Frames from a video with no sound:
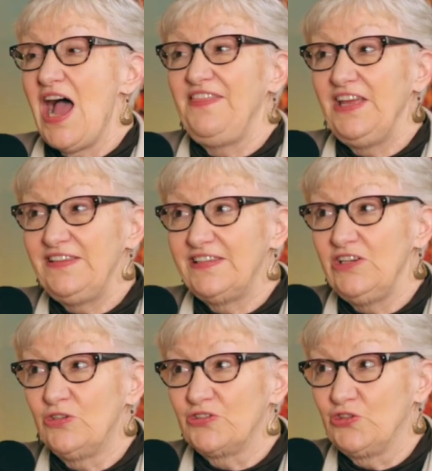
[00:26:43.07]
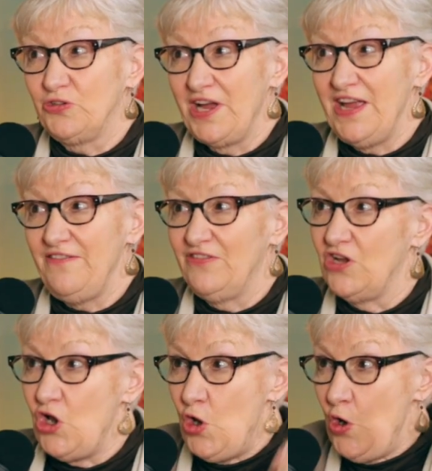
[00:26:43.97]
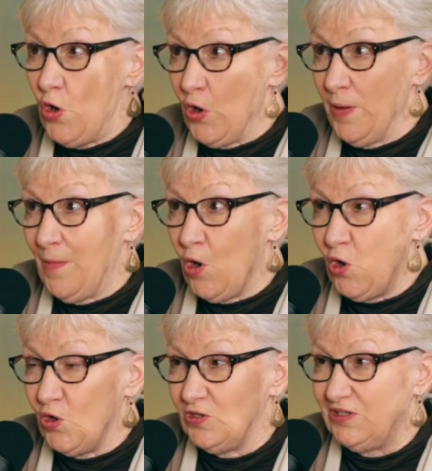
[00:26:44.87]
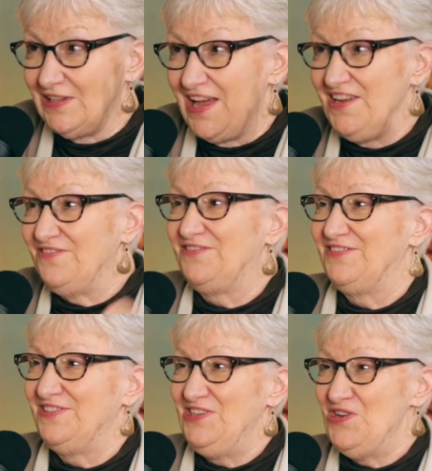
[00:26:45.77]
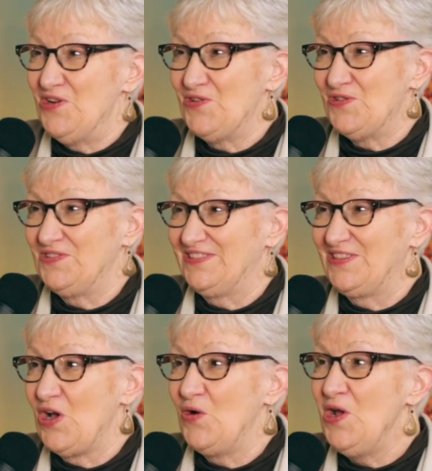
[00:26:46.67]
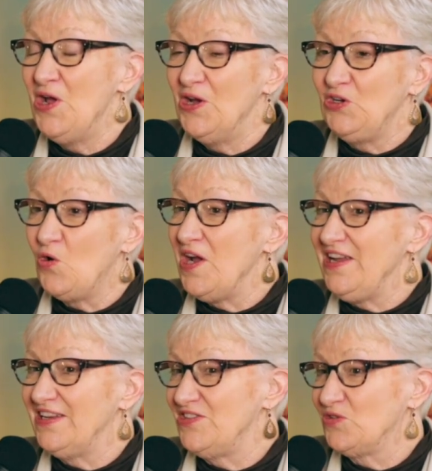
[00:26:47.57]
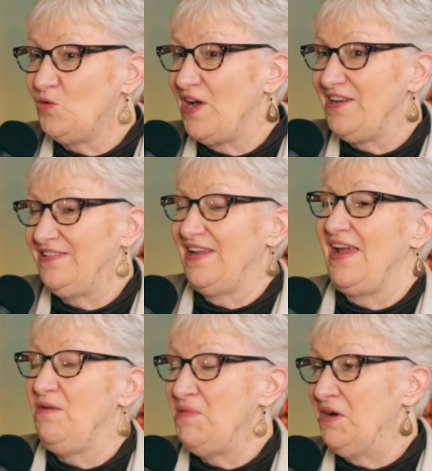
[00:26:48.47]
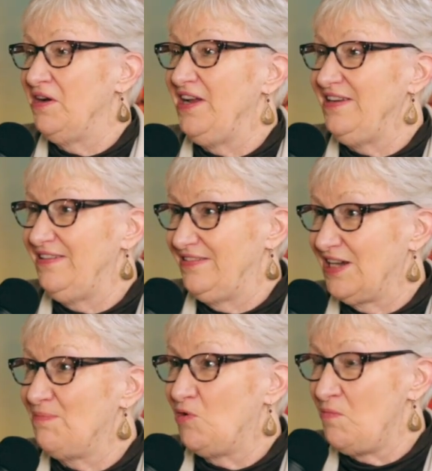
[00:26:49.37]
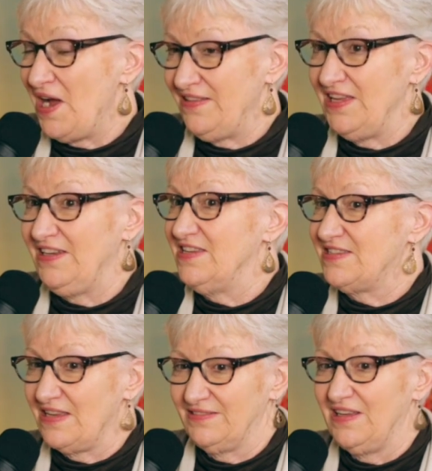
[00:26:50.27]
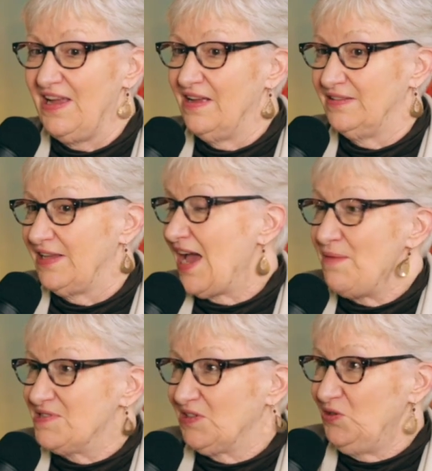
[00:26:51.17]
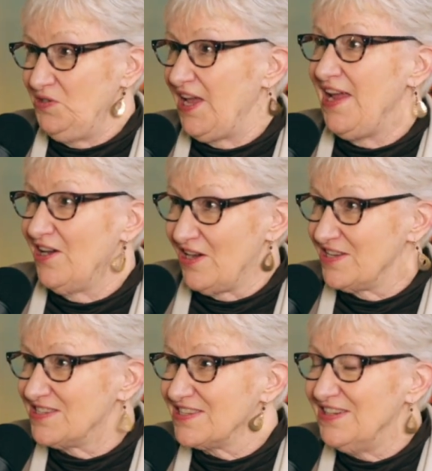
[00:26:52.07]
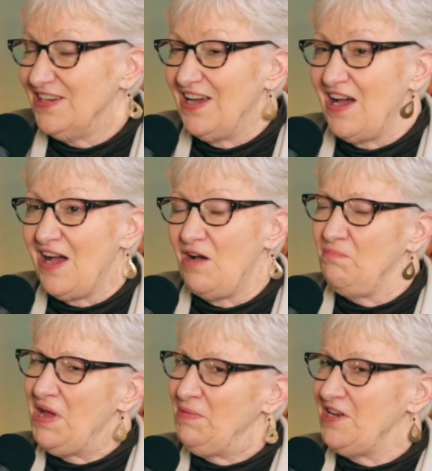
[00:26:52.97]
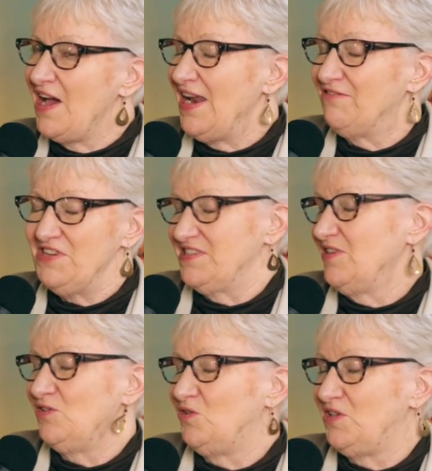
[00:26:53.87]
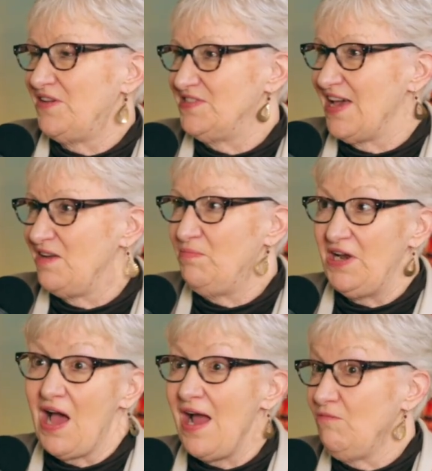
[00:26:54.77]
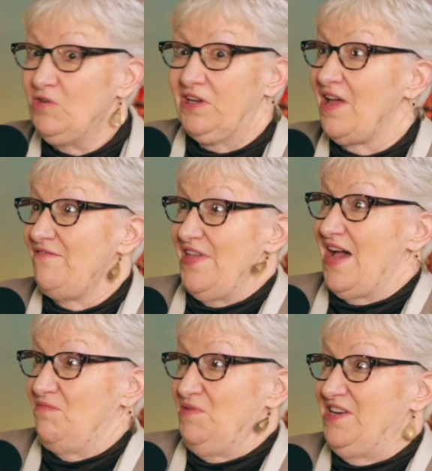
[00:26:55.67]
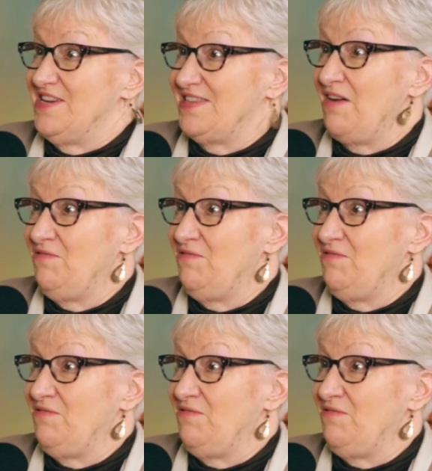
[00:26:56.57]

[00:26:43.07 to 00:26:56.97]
I think singles crave normal life, you know. So going into what a married couple might think is absolute chaos. Uh, maybe not every single loves that, but I would love that because I